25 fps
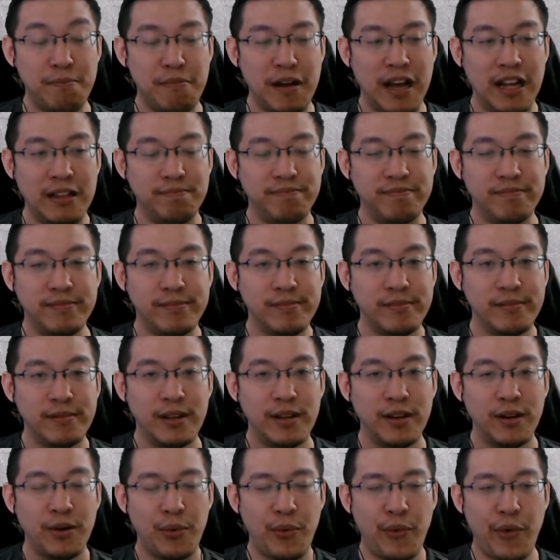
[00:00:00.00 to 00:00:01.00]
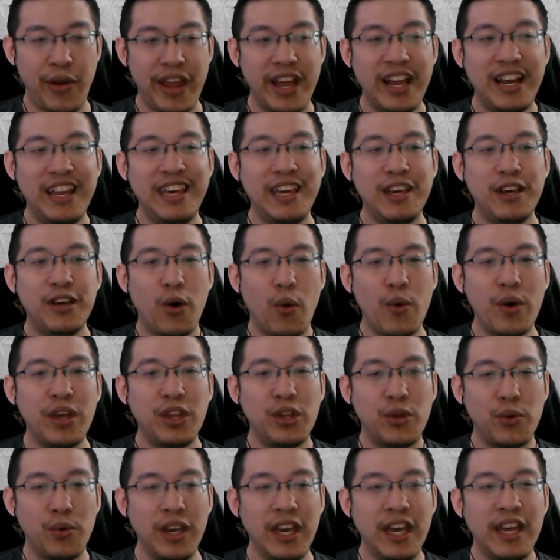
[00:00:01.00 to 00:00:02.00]
But really go
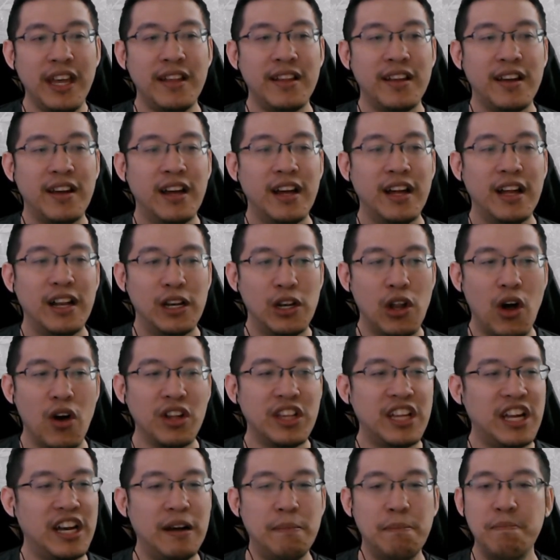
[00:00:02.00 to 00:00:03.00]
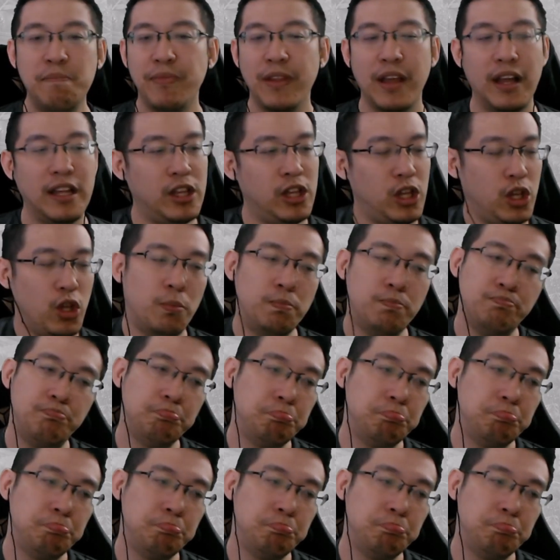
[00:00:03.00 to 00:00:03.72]
into it long term, nope.